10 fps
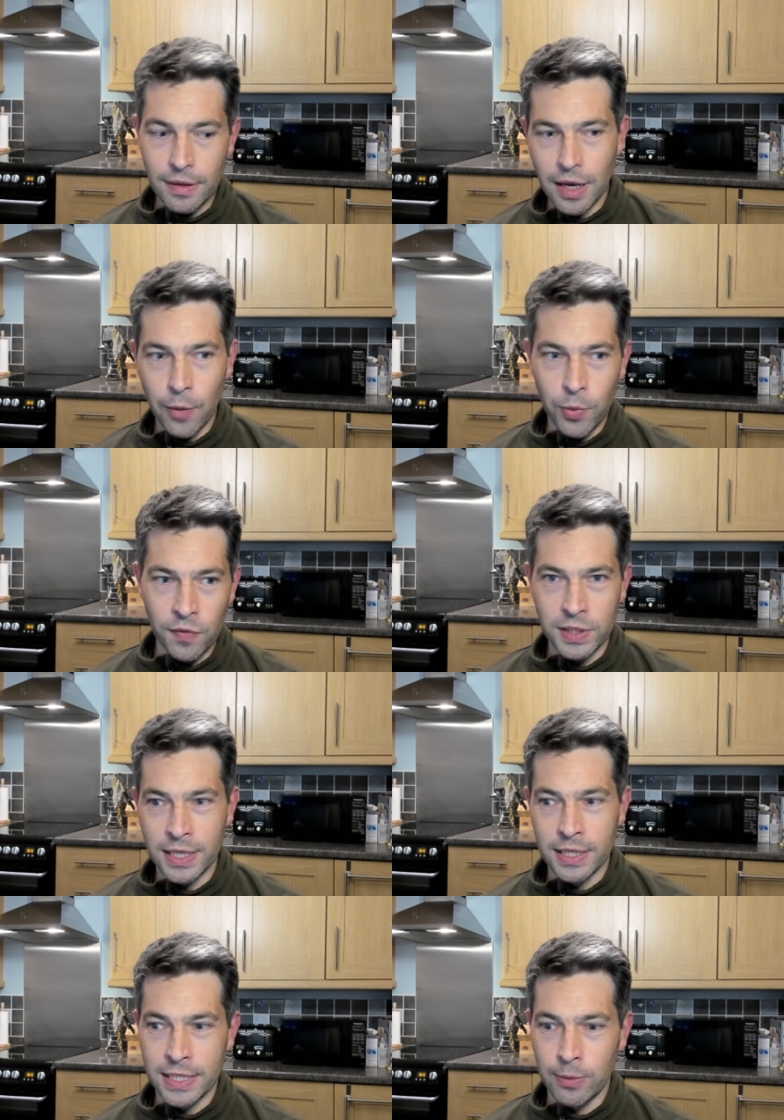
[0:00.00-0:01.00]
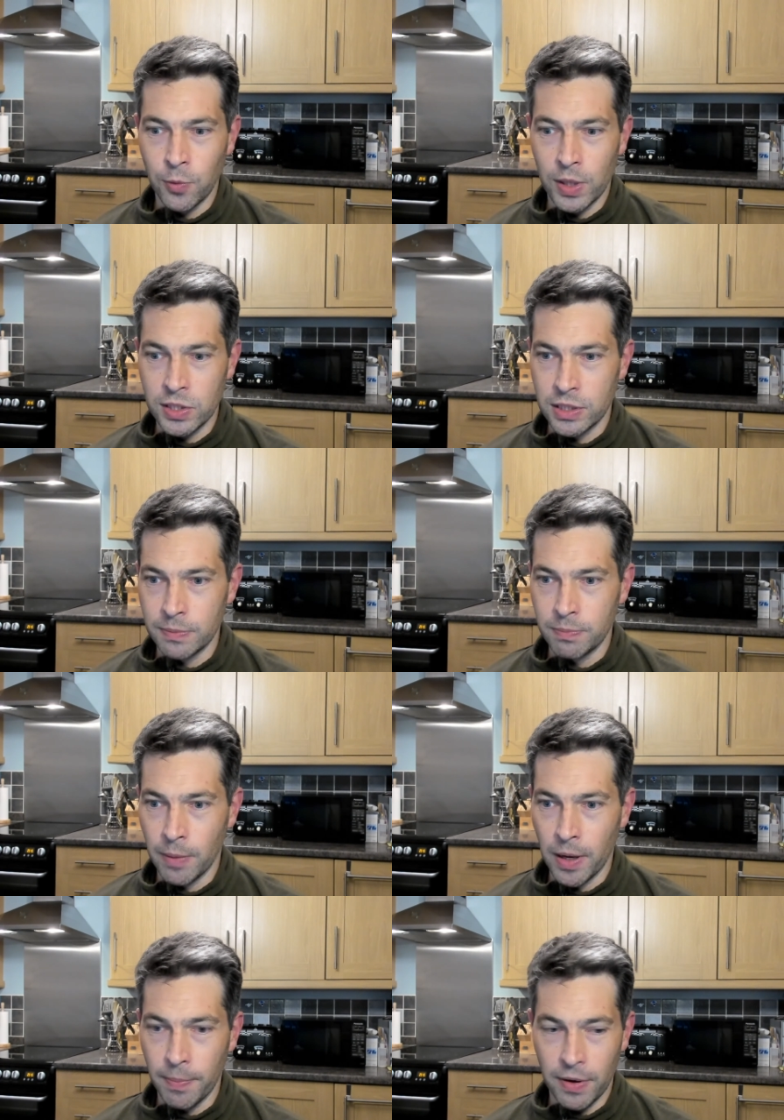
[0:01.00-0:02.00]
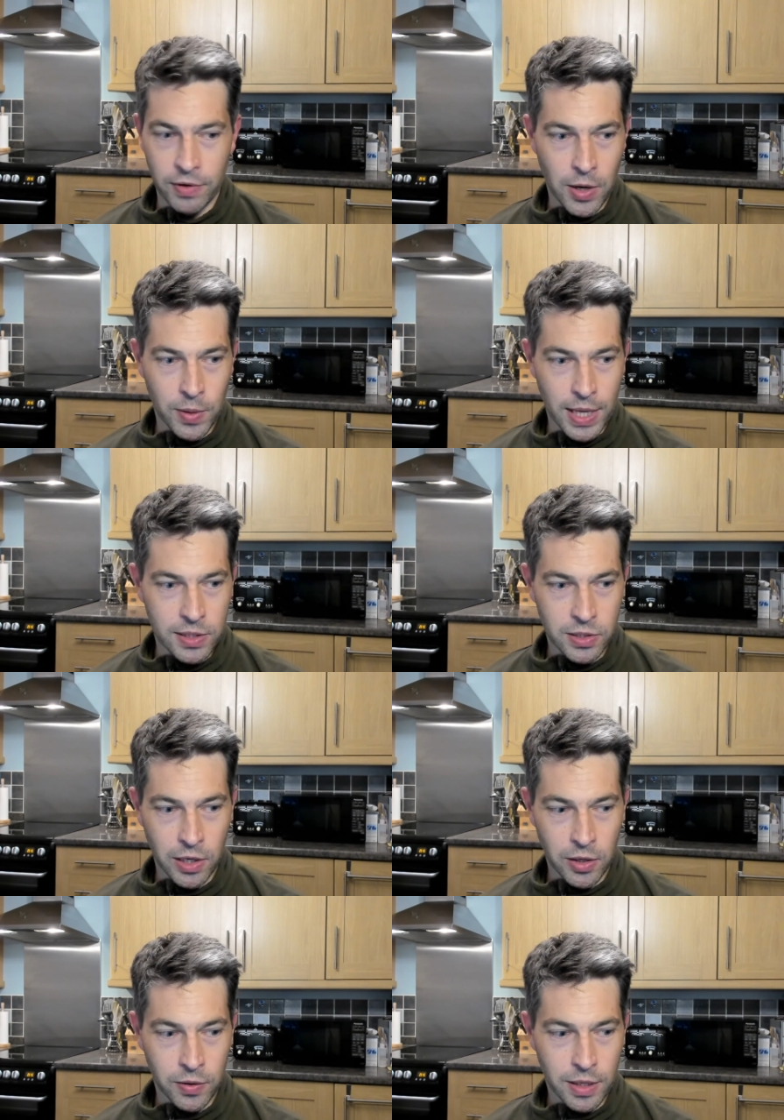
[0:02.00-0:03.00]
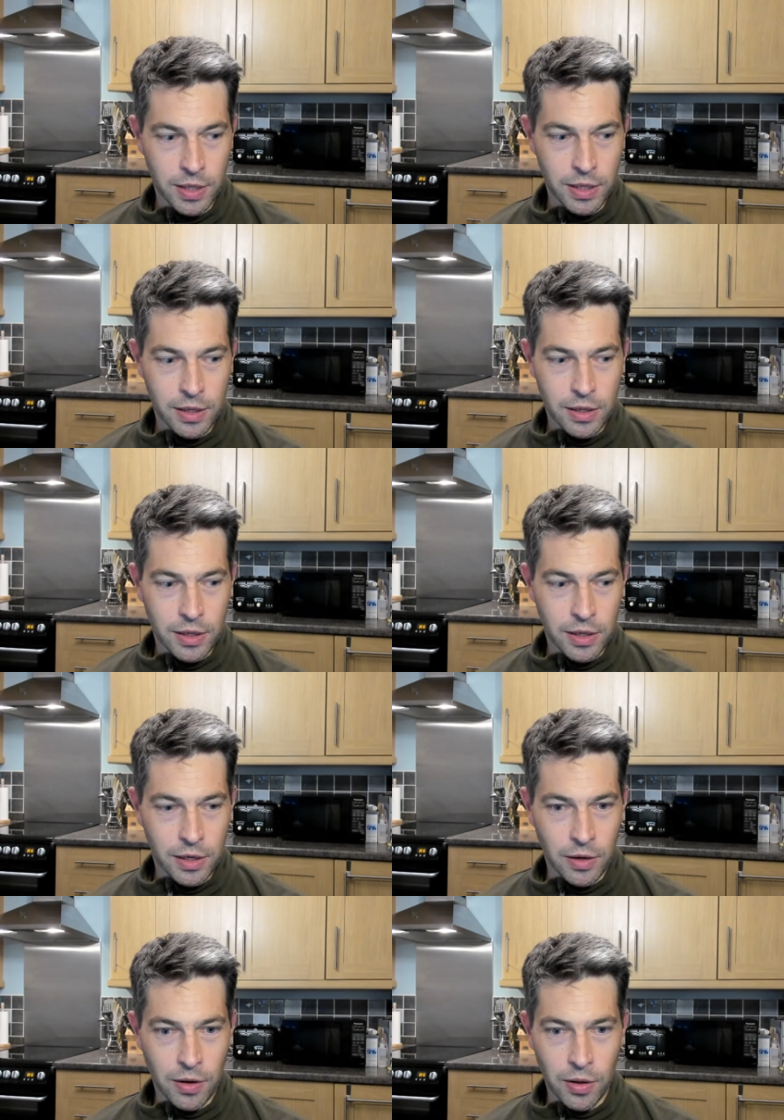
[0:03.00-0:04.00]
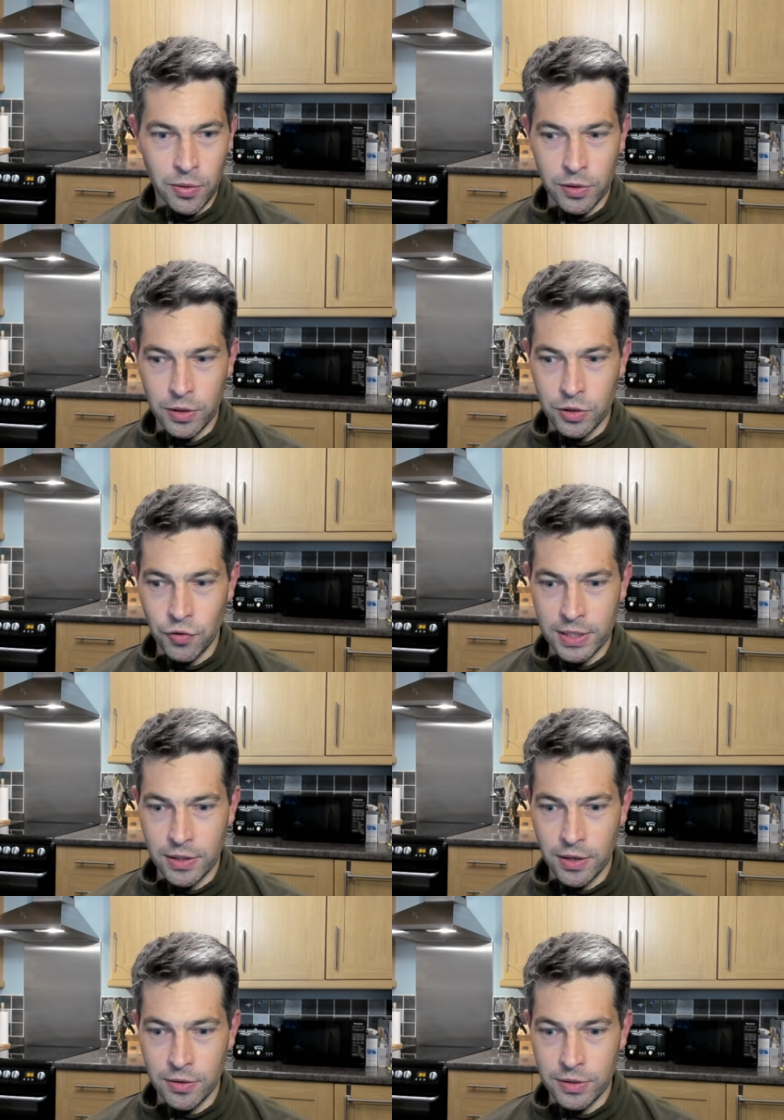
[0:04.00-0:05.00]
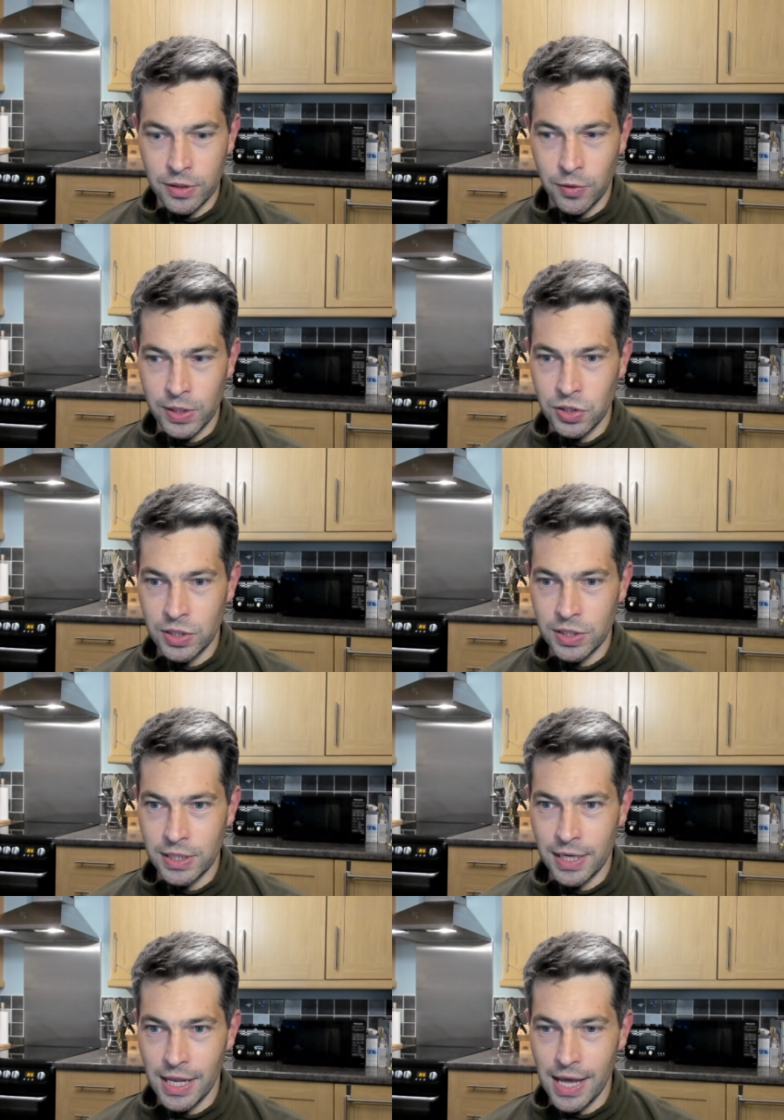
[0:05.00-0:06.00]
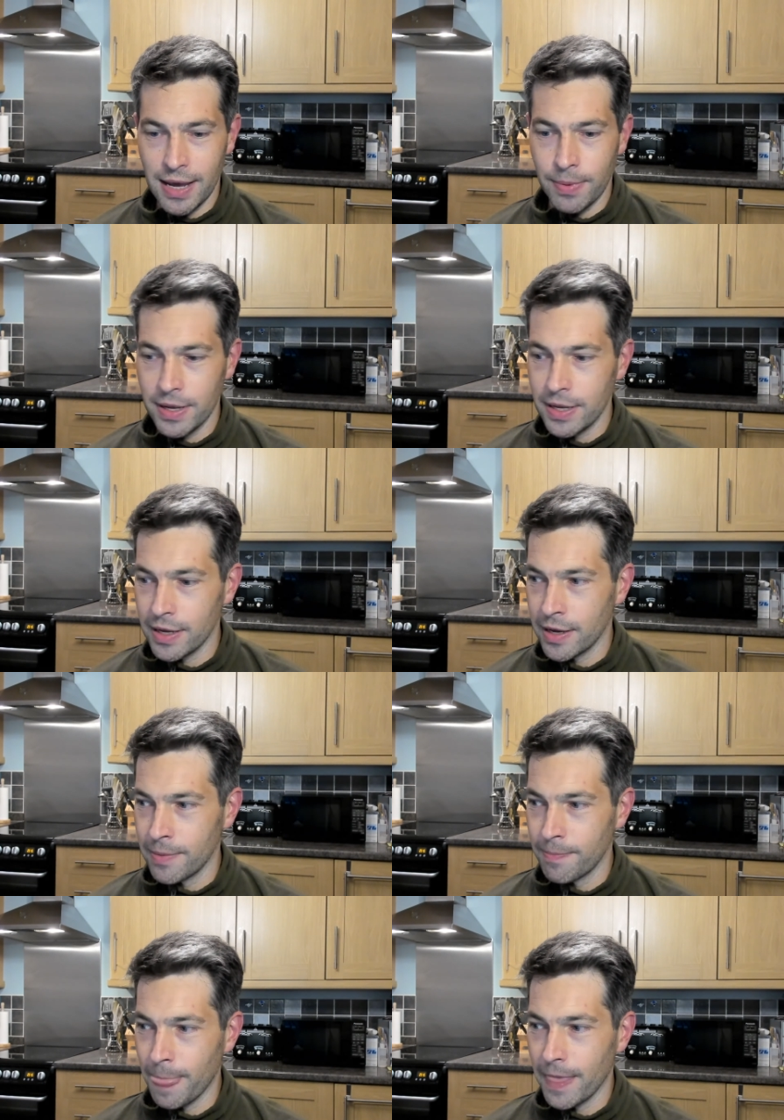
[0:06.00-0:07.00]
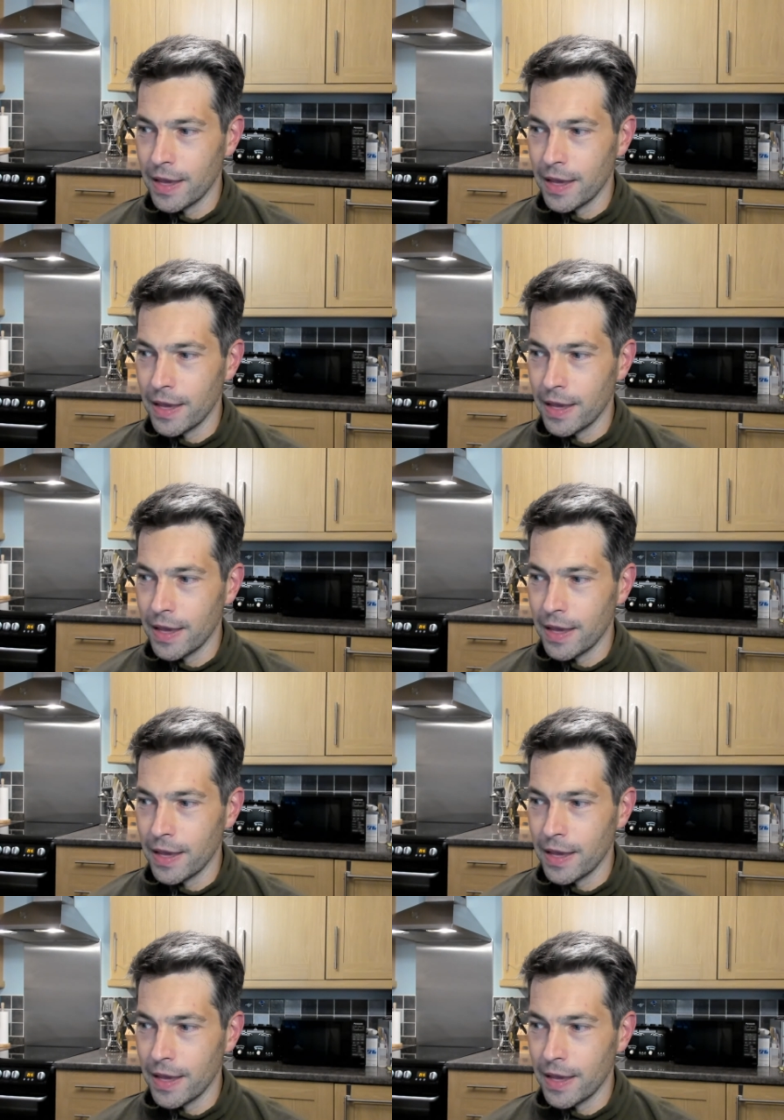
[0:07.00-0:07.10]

and we often hear the same questions pop up every now and then. So, you know, I thought I'd address those questions in a lab. Um,